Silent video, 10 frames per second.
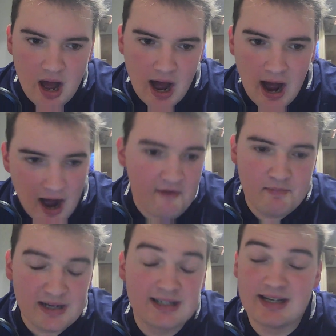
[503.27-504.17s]
have
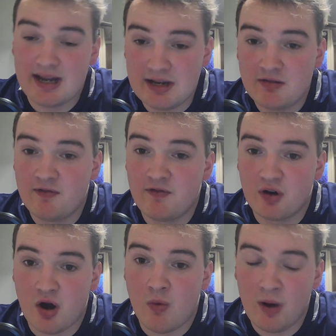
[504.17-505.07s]
been saying for
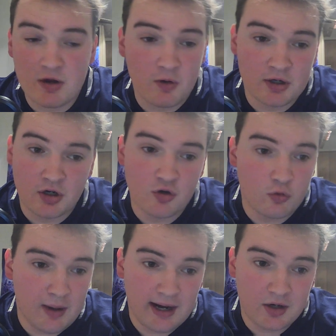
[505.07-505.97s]
a while, and you can go
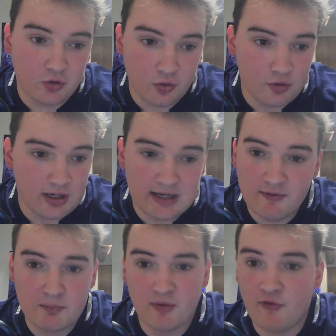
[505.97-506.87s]
back and look,
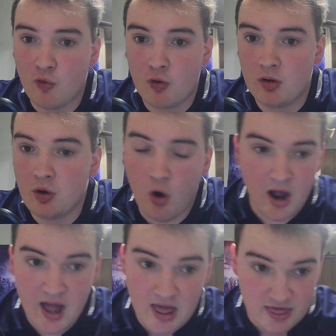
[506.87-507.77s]
even before
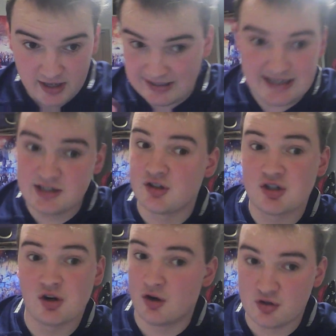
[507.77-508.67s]
the season
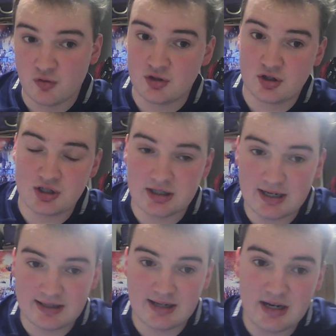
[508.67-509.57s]
started, not just the
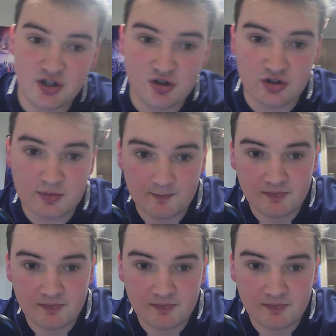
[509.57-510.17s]
Six Nations,